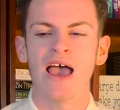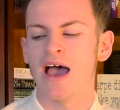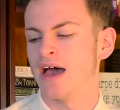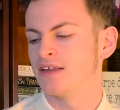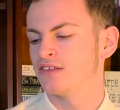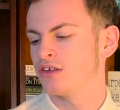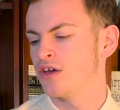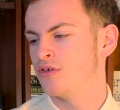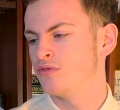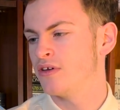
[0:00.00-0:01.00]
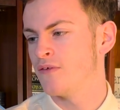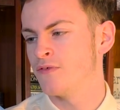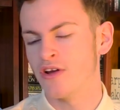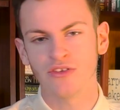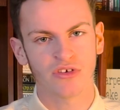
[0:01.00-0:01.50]
And so, a
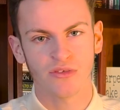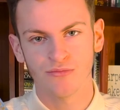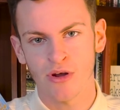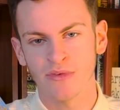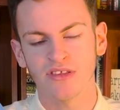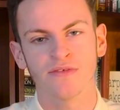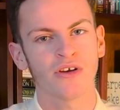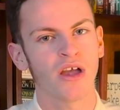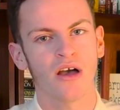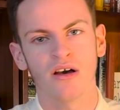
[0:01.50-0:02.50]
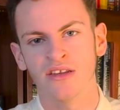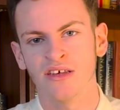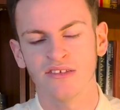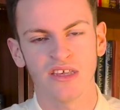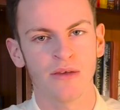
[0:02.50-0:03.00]
very interesting premise. It's very
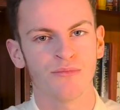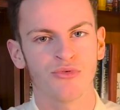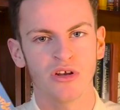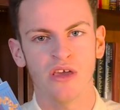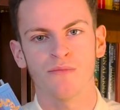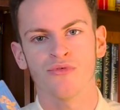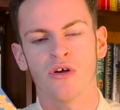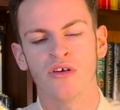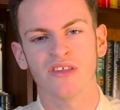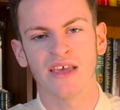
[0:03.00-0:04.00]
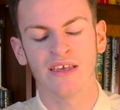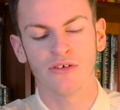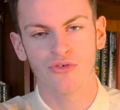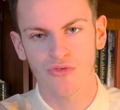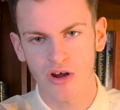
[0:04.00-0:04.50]
hard-hitting, brilliant prose,
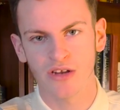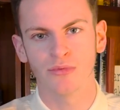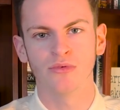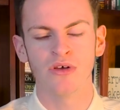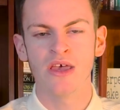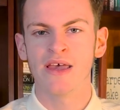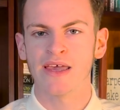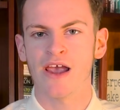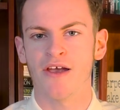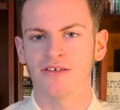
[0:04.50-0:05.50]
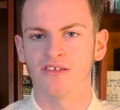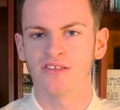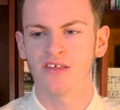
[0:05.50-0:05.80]
incredible characters.